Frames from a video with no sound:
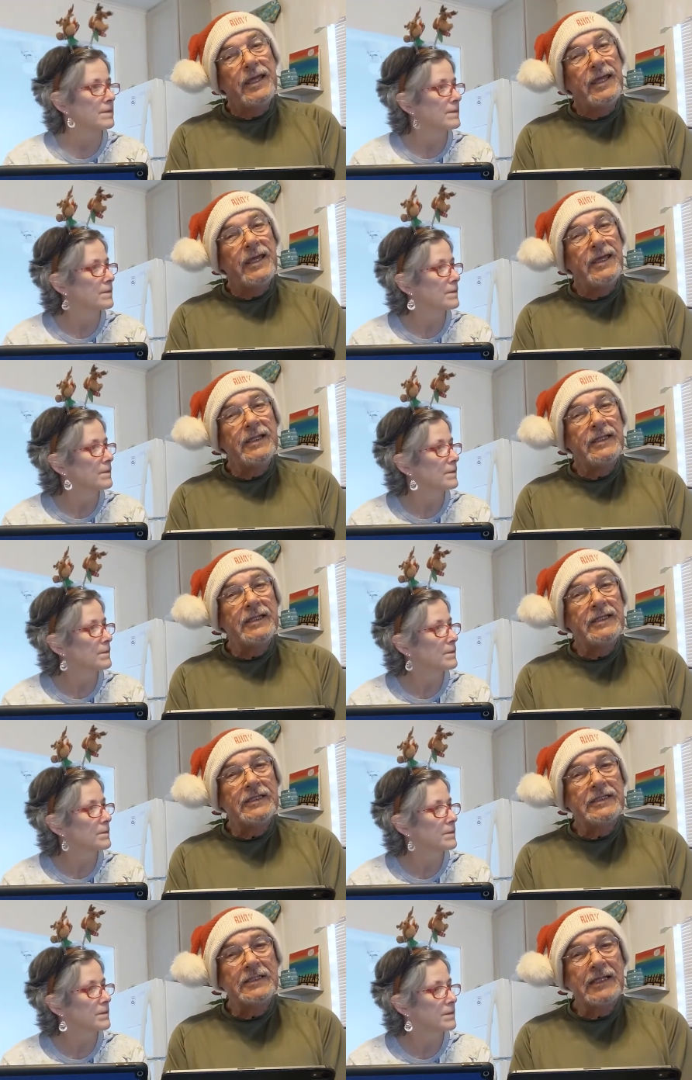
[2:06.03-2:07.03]
Speaker 1: And
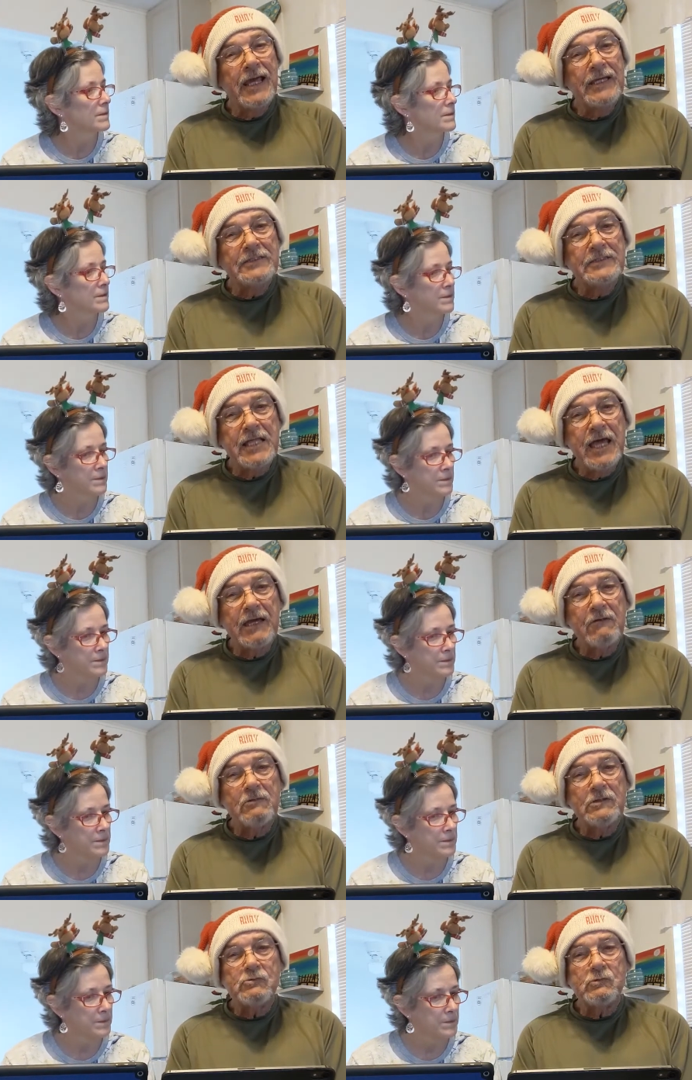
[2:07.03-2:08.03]
in today's
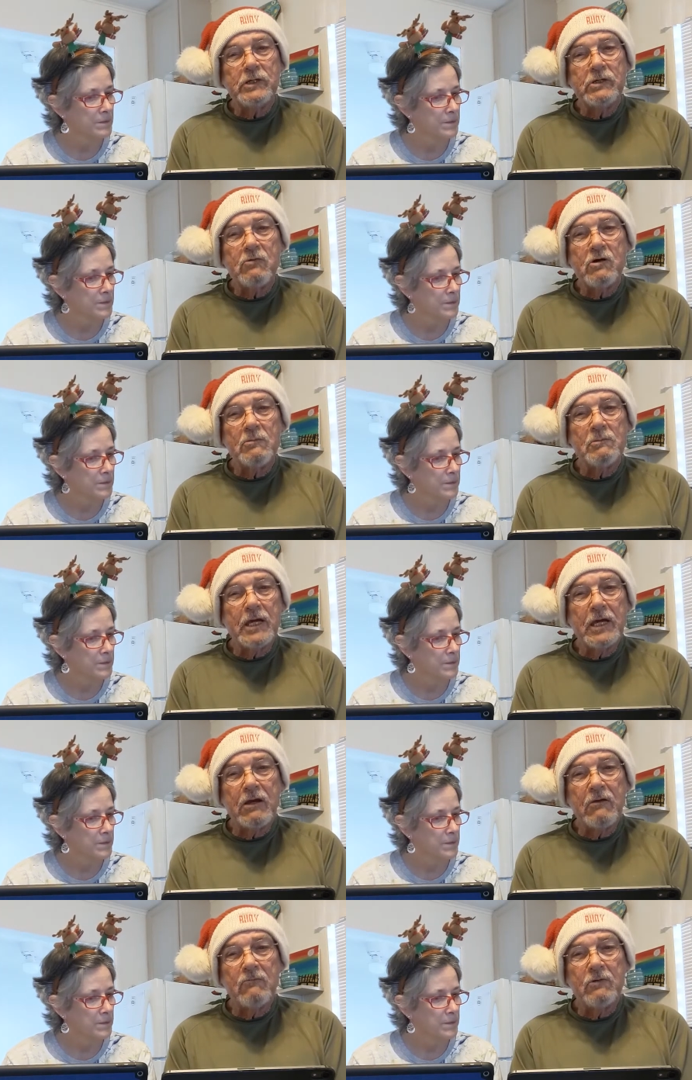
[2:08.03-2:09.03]
language, we normally
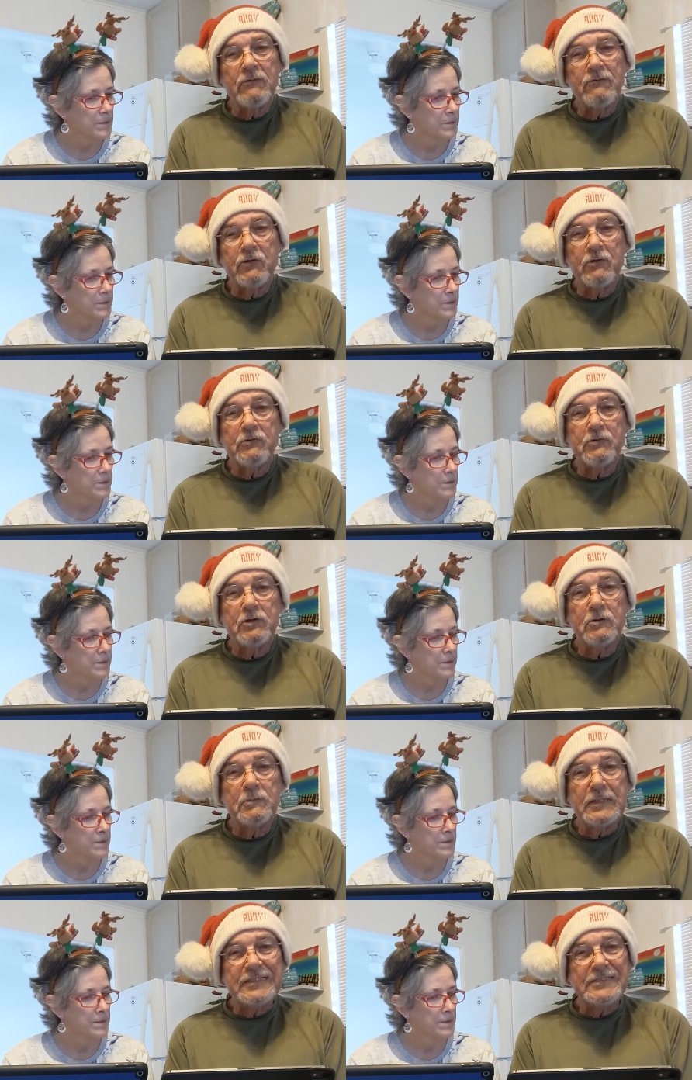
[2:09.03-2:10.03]
refer to
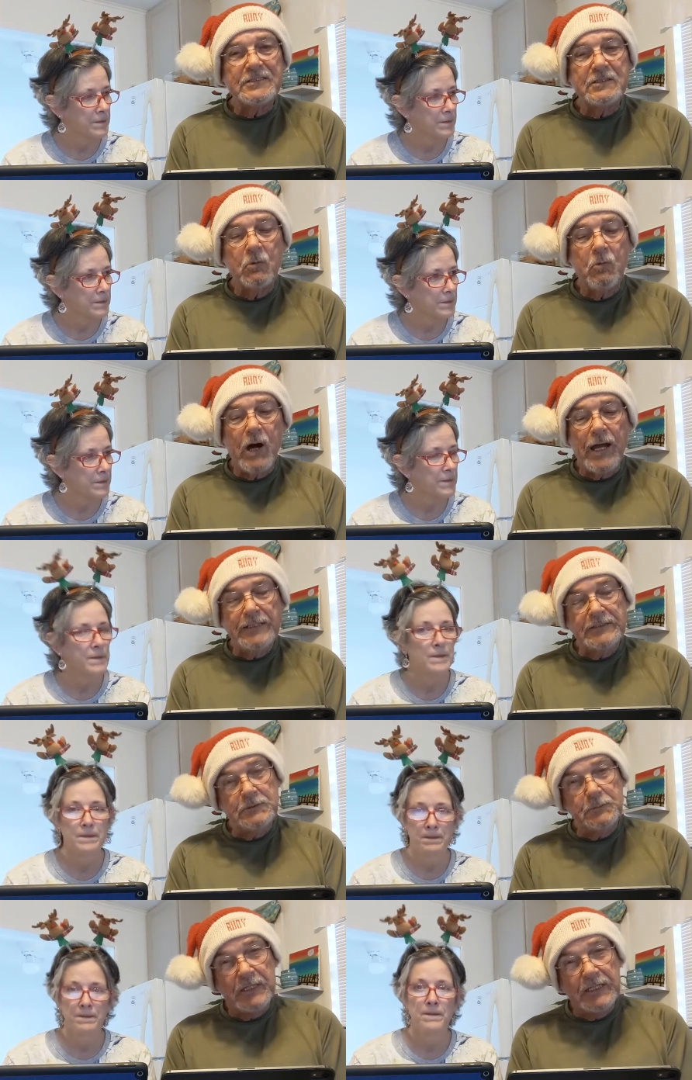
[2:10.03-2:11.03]
them as the
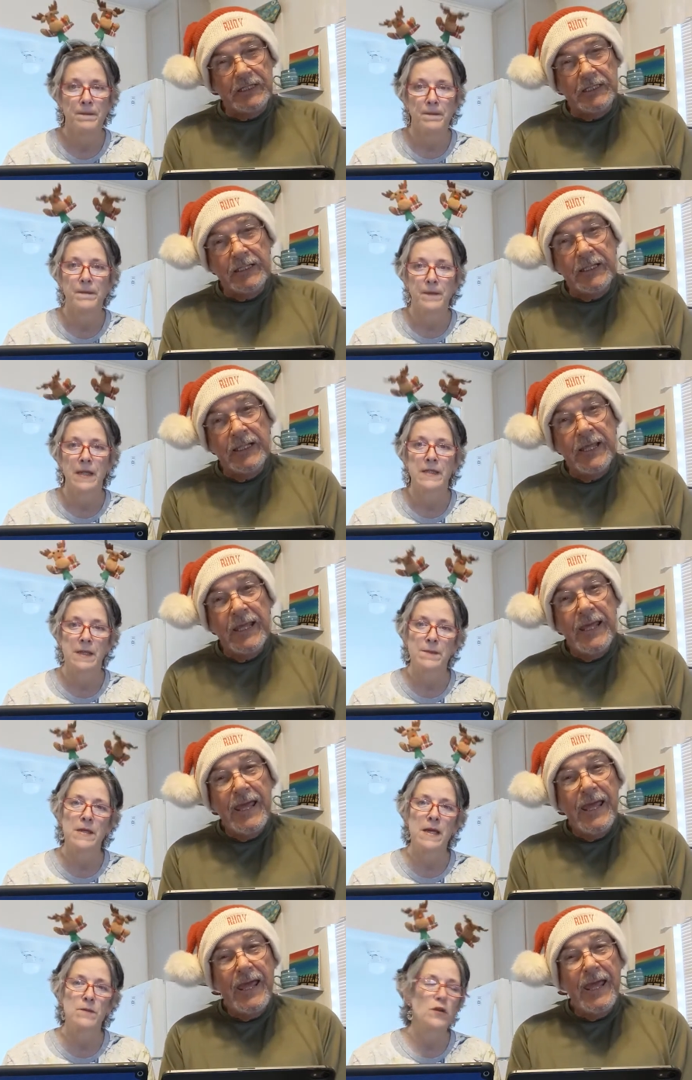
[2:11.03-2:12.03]
wise men.
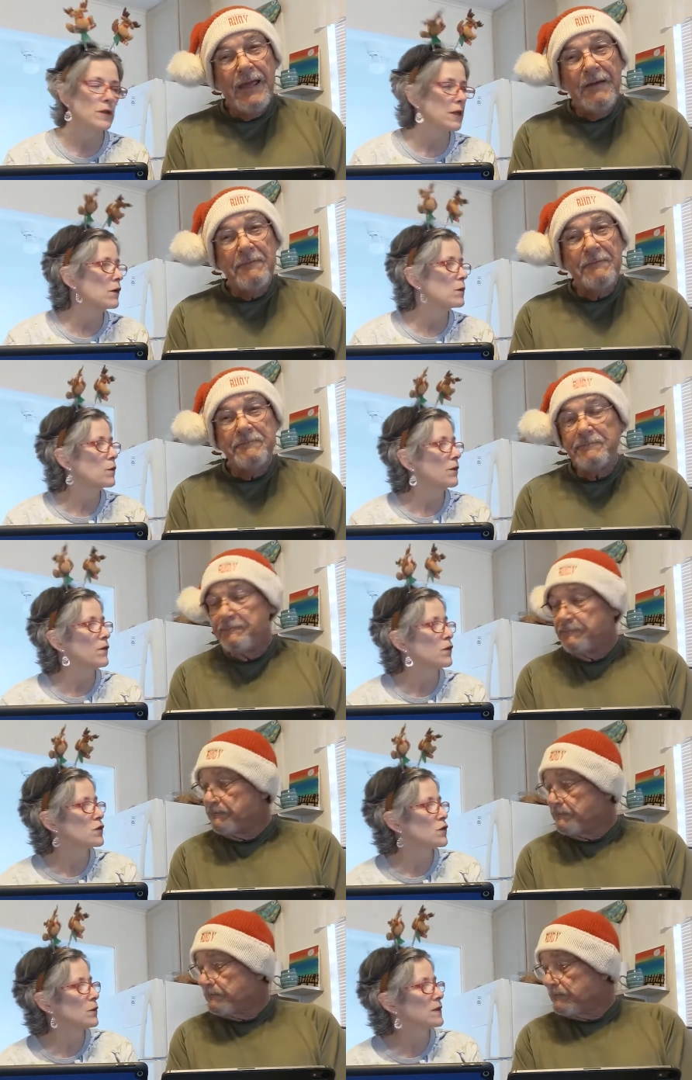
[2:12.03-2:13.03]
Speaker 2: Sometimes you'll hear them
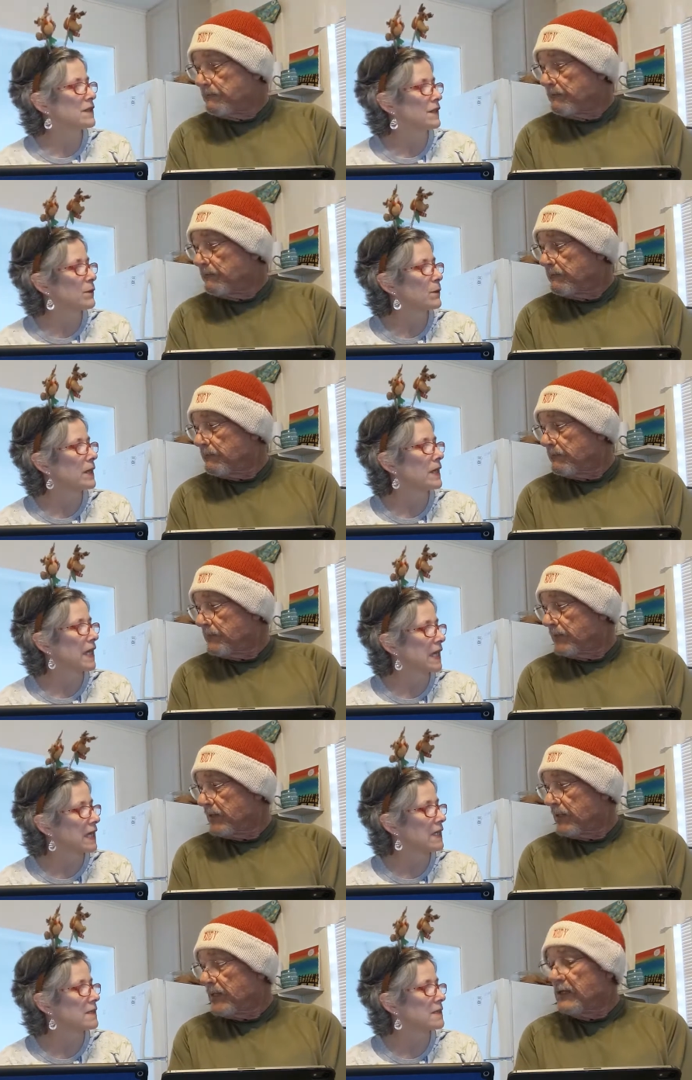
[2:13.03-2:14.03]
referred to as the three
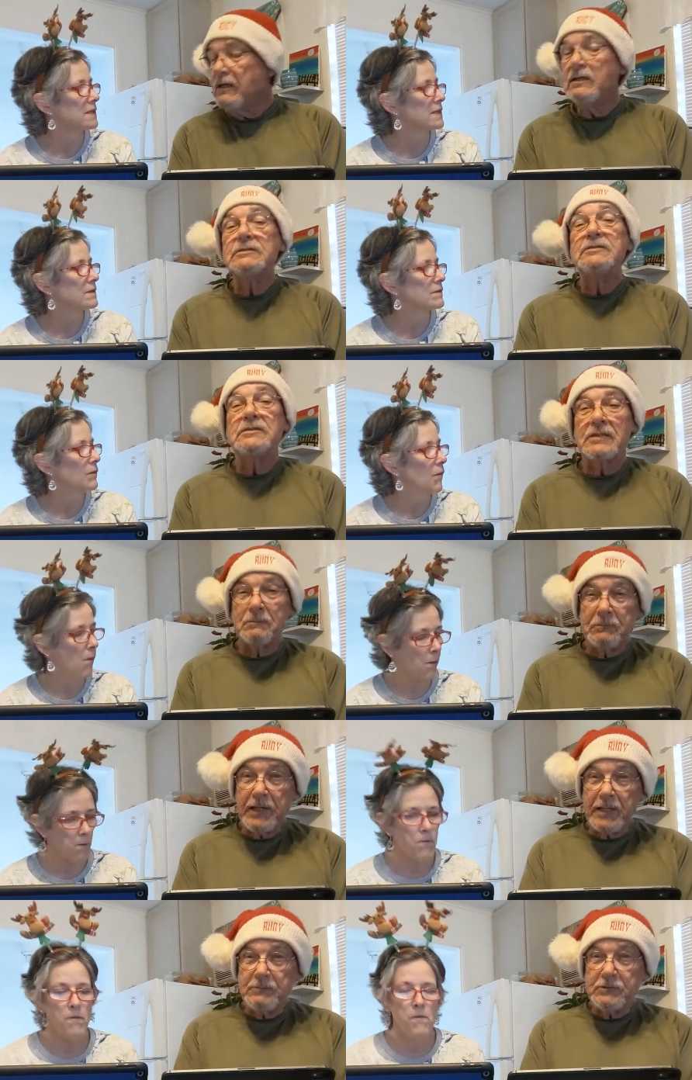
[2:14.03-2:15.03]
kings.
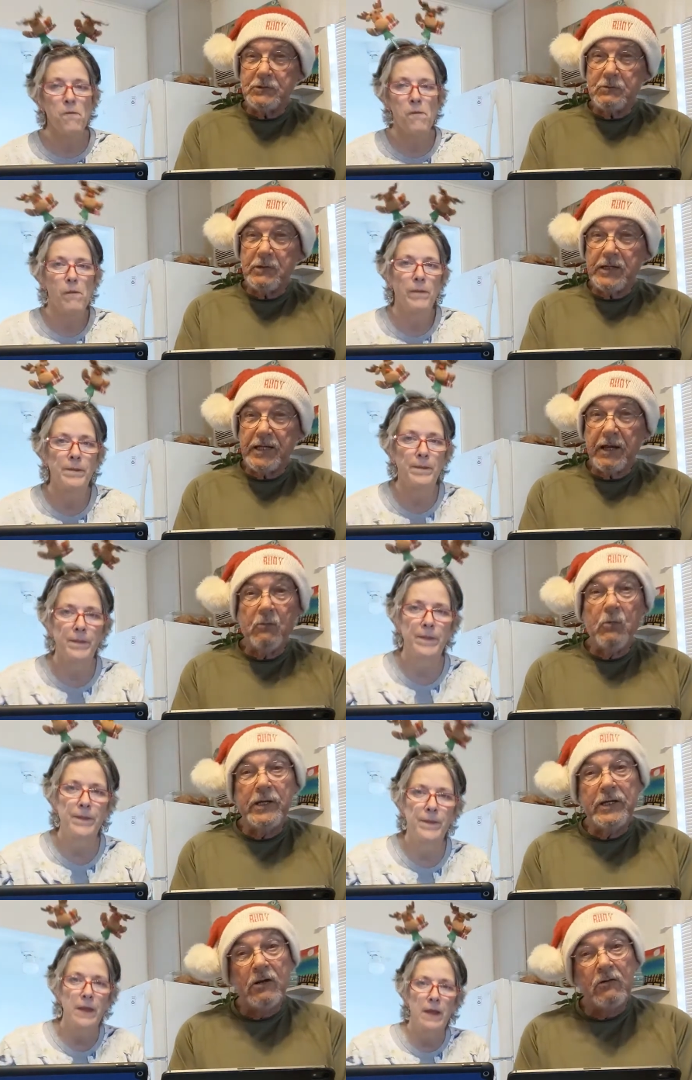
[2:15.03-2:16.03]
Speaker 1: Sometimes three.
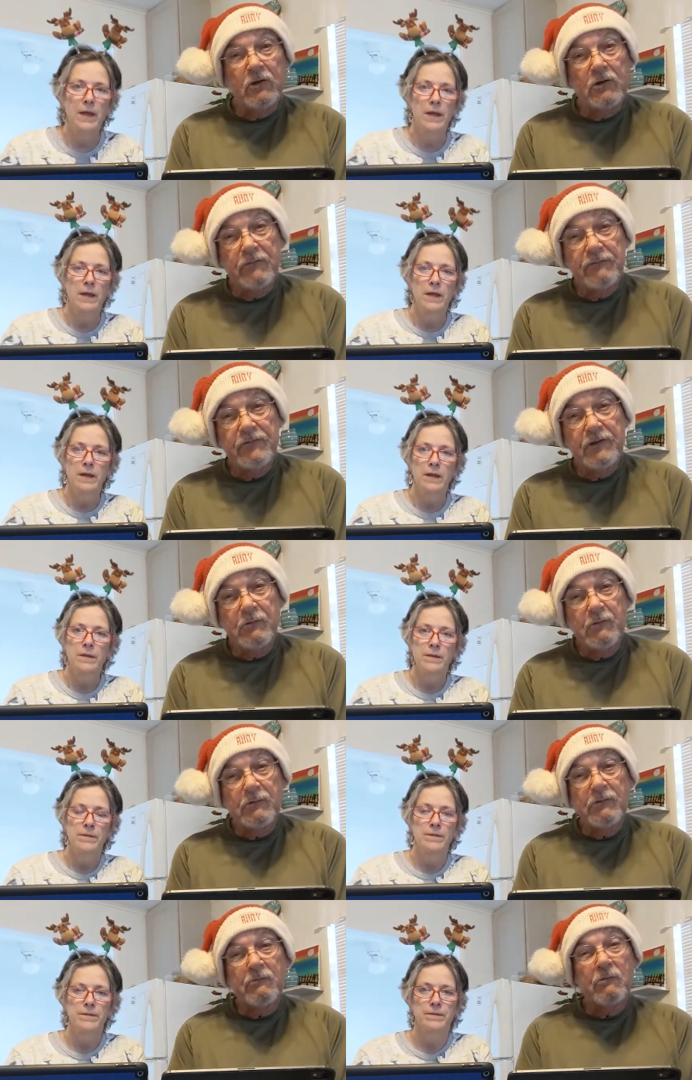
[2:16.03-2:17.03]
We don't know if there
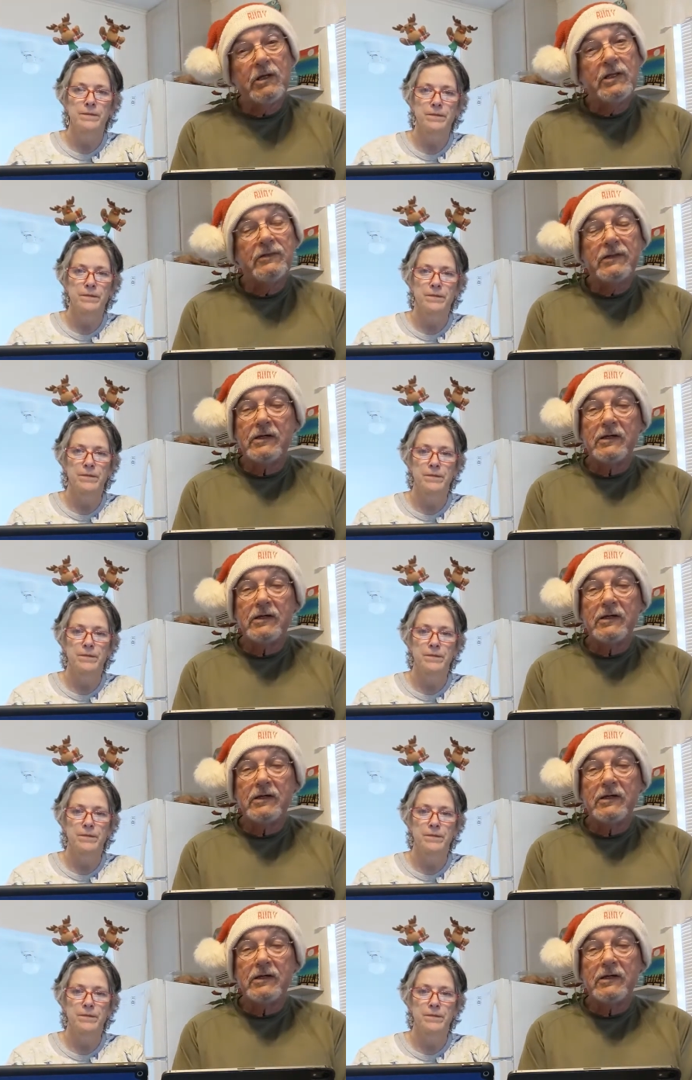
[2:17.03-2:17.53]
were three. There